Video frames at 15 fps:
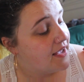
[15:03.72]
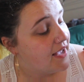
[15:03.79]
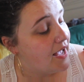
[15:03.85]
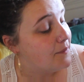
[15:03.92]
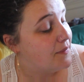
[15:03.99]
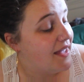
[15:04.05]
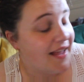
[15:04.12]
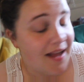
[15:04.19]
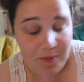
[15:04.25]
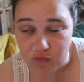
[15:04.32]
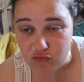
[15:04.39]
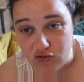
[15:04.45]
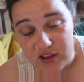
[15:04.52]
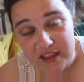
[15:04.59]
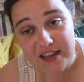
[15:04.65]
I'm getting up
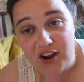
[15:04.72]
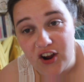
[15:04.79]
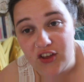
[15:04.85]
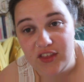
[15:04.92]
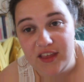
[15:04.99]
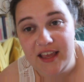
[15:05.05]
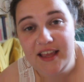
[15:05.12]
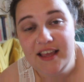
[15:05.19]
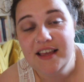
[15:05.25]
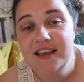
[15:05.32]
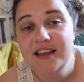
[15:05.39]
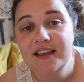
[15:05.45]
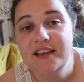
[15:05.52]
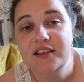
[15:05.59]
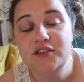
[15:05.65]
really early
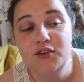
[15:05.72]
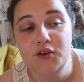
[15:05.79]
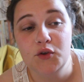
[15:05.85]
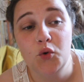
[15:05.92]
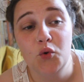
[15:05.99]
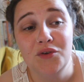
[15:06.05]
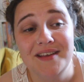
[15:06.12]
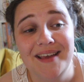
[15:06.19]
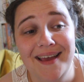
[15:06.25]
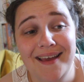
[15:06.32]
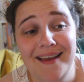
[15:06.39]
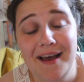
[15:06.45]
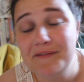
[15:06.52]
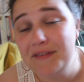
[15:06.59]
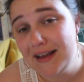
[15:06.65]
to go and get
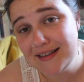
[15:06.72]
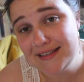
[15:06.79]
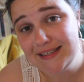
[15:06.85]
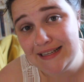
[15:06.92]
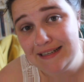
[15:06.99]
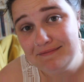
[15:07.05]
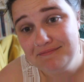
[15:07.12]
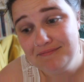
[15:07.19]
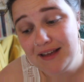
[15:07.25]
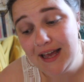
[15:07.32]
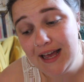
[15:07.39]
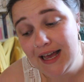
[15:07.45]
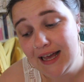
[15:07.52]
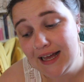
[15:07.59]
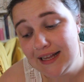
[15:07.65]
a vaccine,
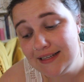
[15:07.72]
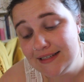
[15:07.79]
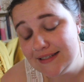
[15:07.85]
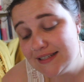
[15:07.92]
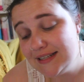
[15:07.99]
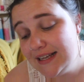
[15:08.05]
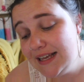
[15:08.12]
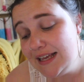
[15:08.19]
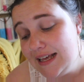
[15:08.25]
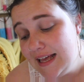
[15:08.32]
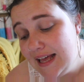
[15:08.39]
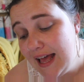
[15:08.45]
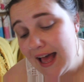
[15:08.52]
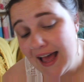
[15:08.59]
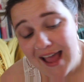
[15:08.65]
and
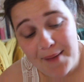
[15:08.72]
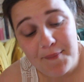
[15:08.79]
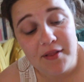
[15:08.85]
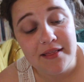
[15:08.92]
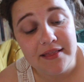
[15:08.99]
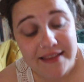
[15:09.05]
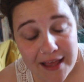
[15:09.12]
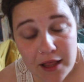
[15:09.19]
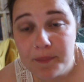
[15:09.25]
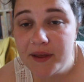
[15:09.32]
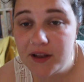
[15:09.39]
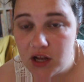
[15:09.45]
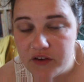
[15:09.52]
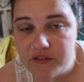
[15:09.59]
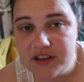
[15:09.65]
I am a little
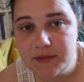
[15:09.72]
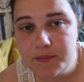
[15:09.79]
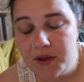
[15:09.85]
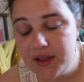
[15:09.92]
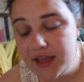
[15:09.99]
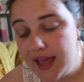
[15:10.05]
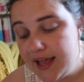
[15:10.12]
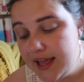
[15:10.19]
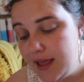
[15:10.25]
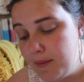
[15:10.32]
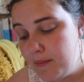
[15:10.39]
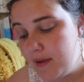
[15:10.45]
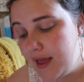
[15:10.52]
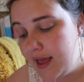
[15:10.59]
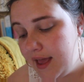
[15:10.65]
bit nervous about getting it.
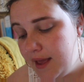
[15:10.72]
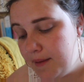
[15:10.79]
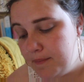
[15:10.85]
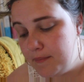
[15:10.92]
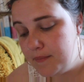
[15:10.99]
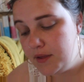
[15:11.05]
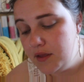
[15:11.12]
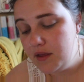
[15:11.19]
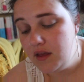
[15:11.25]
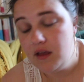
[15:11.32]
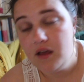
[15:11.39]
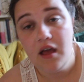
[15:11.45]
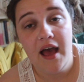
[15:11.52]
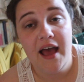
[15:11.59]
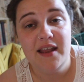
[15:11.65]

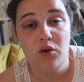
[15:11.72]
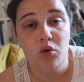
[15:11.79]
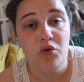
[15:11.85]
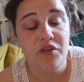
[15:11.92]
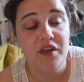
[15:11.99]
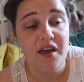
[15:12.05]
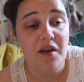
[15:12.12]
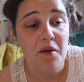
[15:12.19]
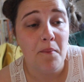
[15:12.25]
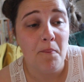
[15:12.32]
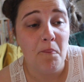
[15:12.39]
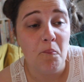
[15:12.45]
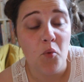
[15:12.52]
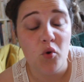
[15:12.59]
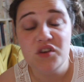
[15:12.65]
I know that
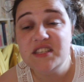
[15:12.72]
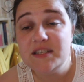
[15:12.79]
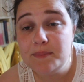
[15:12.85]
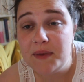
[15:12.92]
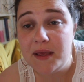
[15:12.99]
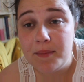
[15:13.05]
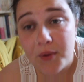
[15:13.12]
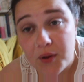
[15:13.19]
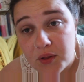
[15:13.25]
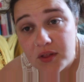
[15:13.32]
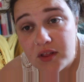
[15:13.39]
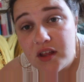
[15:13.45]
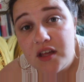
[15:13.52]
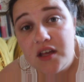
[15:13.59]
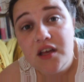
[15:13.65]
most
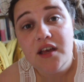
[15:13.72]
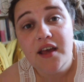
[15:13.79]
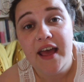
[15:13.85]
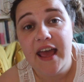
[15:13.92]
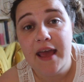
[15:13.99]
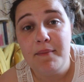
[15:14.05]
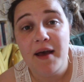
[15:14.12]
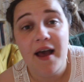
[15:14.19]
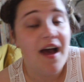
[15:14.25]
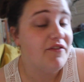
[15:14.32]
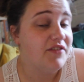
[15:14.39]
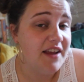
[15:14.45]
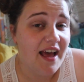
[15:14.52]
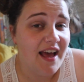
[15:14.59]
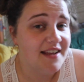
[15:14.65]
people
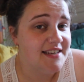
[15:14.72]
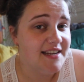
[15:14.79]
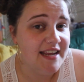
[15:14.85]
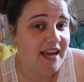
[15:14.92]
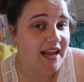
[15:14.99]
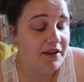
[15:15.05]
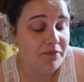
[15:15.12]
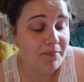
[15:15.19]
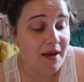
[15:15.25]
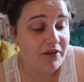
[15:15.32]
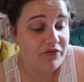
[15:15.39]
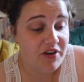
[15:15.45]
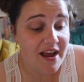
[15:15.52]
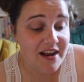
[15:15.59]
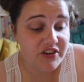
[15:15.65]
haven't had any kind of bad
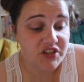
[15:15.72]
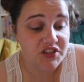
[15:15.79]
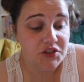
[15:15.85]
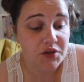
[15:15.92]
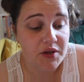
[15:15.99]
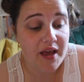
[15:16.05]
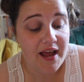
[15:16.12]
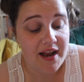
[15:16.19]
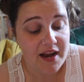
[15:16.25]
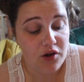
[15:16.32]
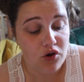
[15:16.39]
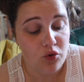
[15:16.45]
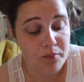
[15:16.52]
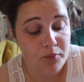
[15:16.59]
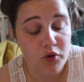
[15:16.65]
reaction to it, and I
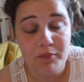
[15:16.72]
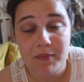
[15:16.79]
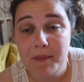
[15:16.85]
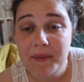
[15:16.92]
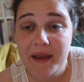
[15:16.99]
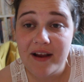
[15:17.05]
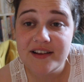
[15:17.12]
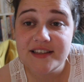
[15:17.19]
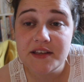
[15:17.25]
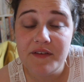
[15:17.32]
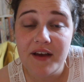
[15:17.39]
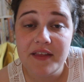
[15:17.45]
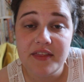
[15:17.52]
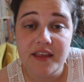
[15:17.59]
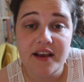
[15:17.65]
know both my parents have
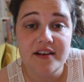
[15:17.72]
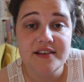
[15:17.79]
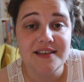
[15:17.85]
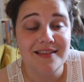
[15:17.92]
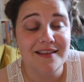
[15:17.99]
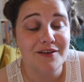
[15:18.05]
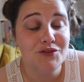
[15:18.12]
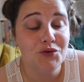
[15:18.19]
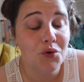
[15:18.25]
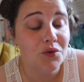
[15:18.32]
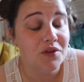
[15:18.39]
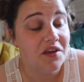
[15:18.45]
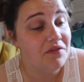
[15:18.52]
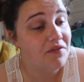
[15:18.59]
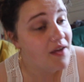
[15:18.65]
had theirs and they're
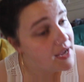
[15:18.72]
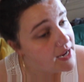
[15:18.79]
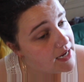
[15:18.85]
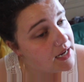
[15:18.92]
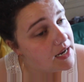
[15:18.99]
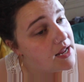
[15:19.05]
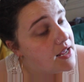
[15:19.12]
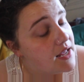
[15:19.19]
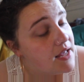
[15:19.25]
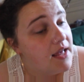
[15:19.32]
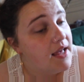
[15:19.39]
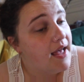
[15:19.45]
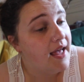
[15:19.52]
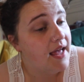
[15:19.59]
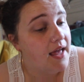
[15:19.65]
totally fine.
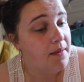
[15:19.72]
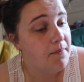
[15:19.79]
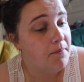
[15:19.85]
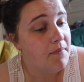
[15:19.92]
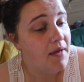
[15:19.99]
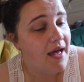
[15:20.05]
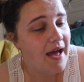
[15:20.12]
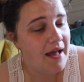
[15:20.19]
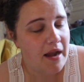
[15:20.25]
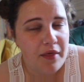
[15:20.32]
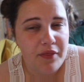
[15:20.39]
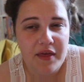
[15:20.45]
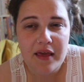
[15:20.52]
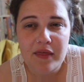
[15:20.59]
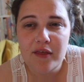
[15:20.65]
And I
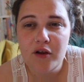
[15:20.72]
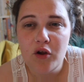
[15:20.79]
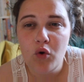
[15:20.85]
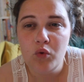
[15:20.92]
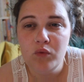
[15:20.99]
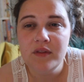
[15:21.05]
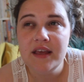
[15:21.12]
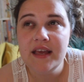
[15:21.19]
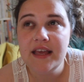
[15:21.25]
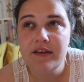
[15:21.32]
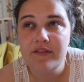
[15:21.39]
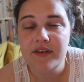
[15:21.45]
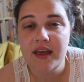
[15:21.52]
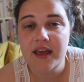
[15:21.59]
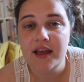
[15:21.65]
think they're only
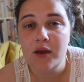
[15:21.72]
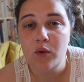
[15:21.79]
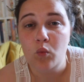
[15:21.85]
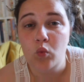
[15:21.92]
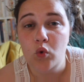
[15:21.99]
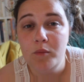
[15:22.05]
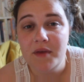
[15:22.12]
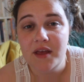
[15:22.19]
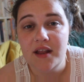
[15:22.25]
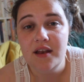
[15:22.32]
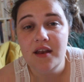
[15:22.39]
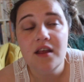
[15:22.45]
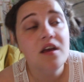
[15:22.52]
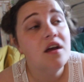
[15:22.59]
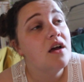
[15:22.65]
giving
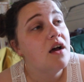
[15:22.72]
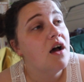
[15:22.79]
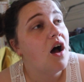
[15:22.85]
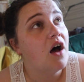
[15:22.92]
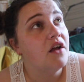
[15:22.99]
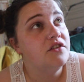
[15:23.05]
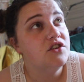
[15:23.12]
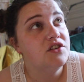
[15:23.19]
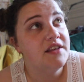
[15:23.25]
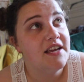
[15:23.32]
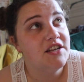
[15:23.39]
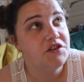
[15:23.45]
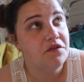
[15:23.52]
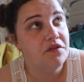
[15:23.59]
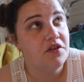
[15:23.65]
women under the
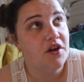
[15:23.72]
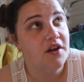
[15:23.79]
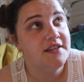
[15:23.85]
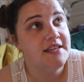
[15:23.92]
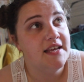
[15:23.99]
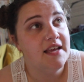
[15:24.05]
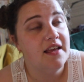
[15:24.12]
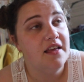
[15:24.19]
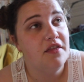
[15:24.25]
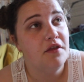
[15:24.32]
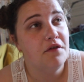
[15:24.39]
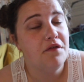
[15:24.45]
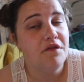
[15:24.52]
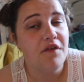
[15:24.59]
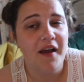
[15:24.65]
age of 30 the
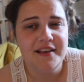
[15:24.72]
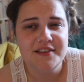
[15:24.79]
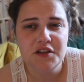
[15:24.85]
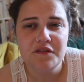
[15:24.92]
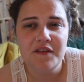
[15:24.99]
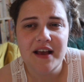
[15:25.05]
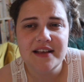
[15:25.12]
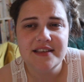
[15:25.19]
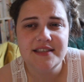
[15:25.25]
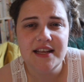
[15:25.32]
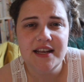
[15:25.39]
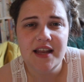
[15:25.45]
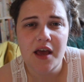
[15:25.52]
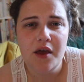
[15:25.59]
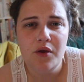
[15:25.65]
Pfizer
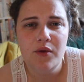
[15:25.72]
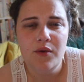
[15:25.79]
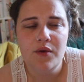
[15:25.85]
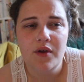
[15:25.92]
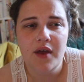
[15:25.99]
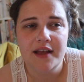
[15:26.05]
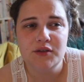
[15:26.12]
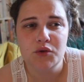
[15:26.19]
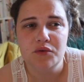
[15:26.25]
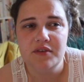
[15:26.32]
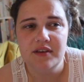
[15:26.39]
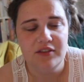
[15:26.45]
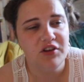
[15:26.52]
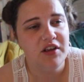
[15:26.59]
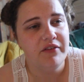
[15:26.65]
vaccine now. I don't
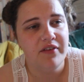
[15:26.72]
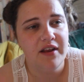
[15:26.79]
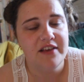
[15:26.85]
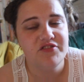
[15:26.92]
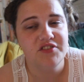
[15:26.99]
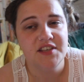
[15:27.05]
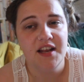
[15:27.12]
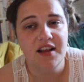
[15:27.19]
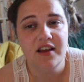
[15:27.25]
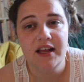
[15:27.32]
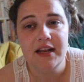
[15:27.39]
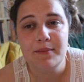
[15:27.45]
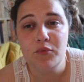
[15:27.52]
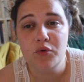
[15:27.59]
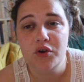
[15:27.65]
think they're giving AstraZeneca
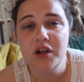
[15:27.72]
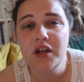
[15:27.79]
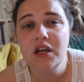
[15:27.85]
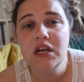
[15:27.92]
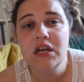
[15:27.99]
anymore.